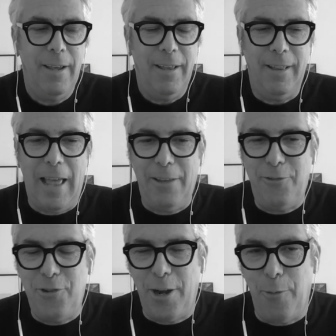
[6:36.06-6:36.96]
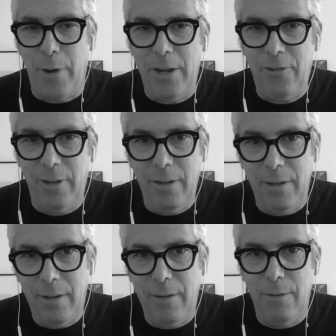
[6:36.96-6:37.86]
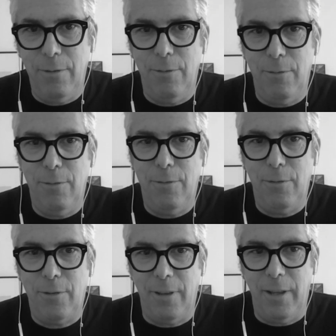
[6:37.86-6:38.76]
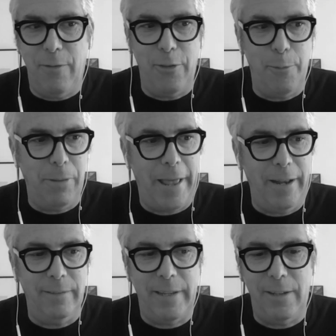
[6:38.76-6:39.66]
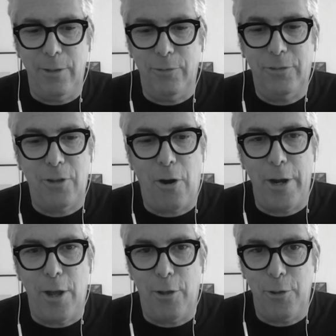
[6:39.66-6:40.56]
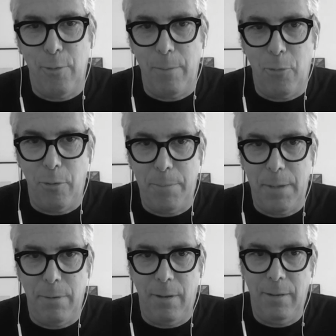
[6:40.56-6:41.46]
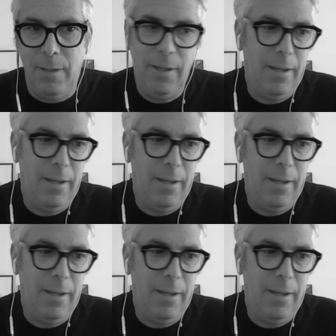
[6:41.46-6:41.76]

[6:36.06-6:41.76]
last generation who could live on the planet and say, sorry, all you unborn people,